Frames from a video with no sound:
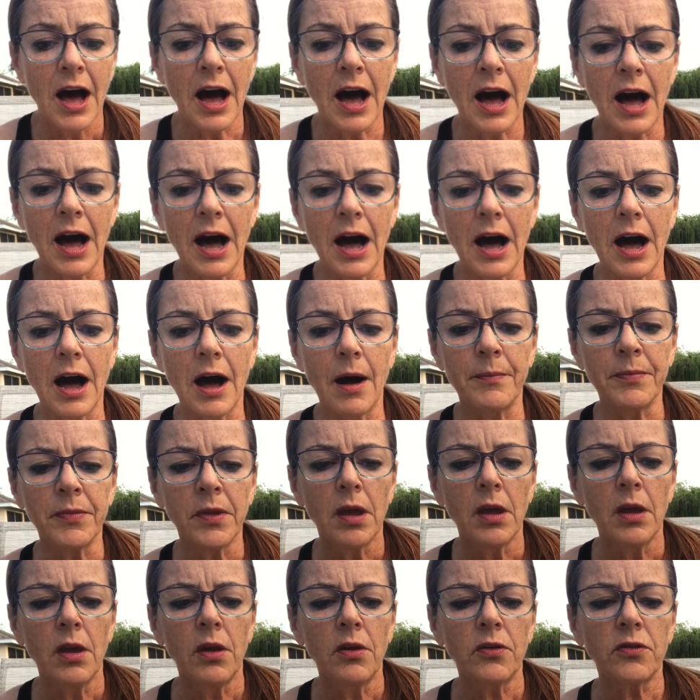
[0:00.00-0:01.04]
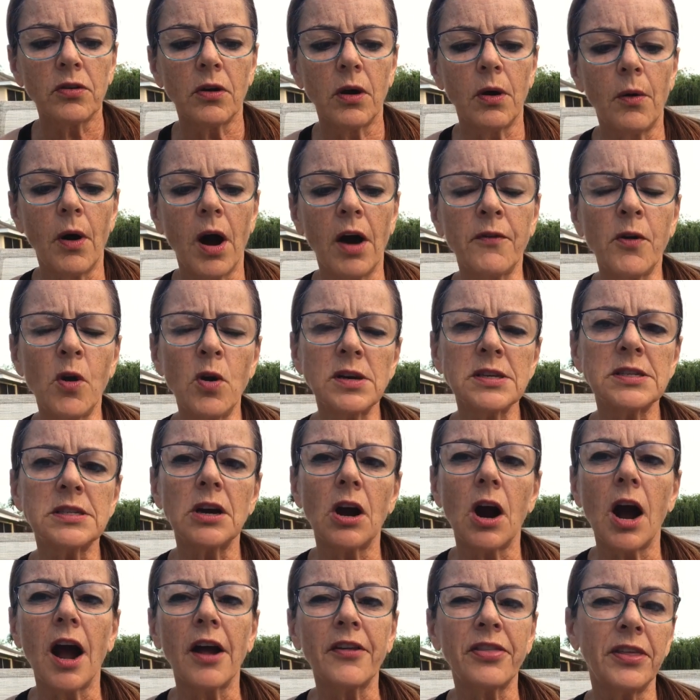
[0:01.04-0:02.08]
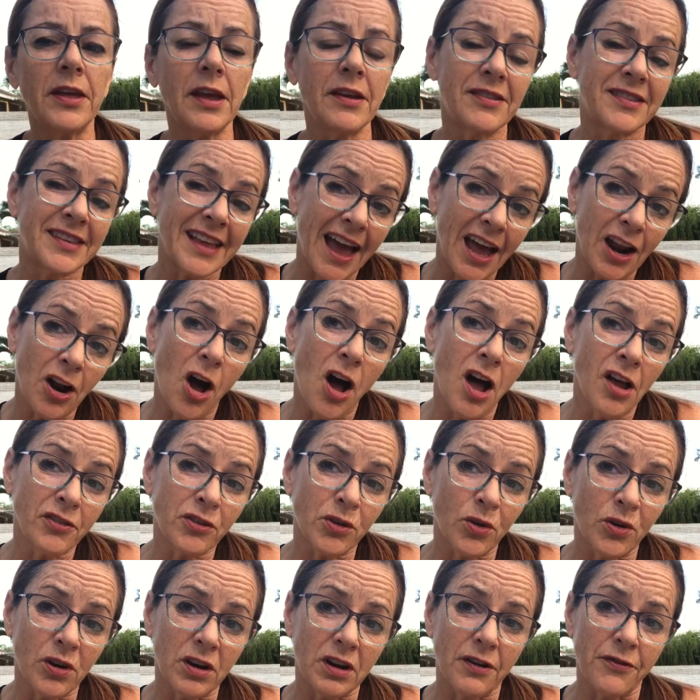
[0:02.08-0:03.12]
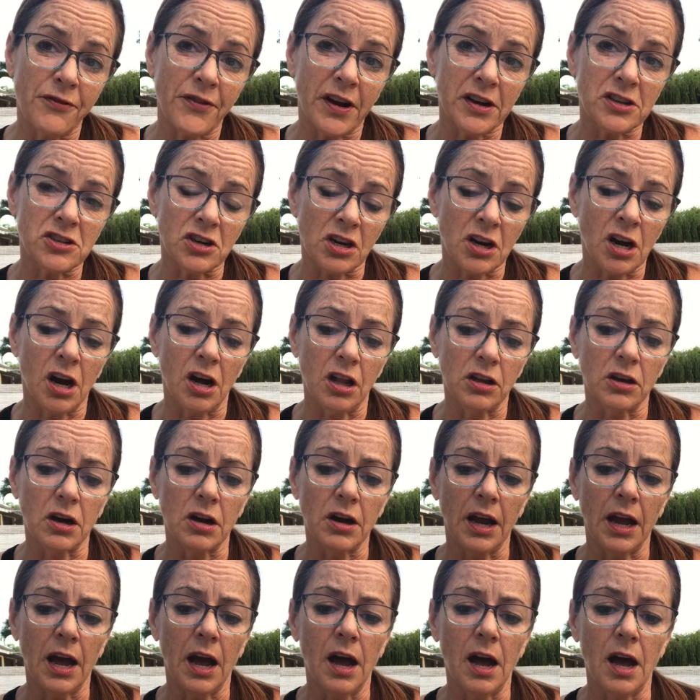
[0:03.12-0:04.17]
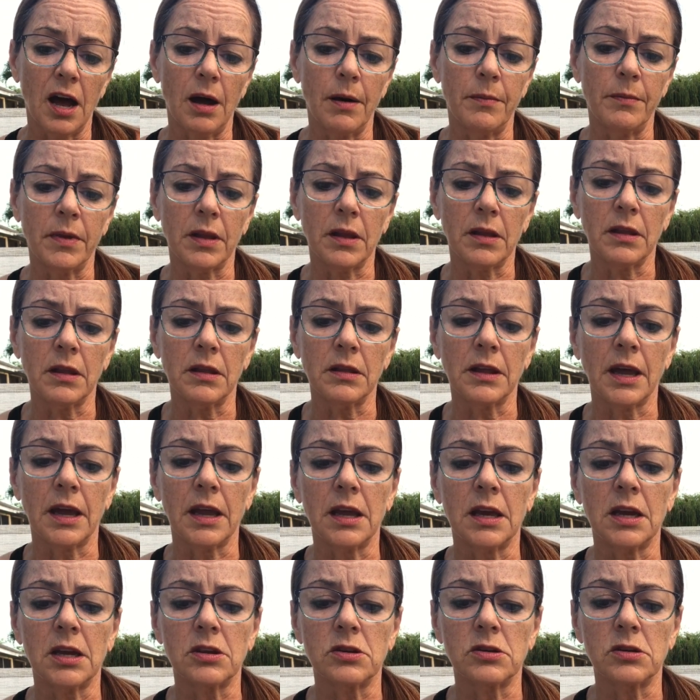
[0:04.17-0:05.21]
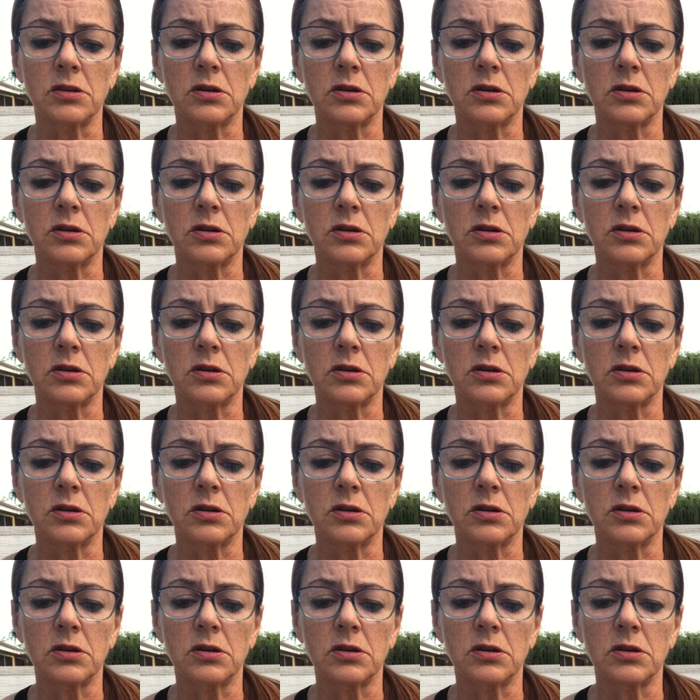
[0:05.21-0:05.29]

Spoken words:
So of course there are things that also could affect your color, like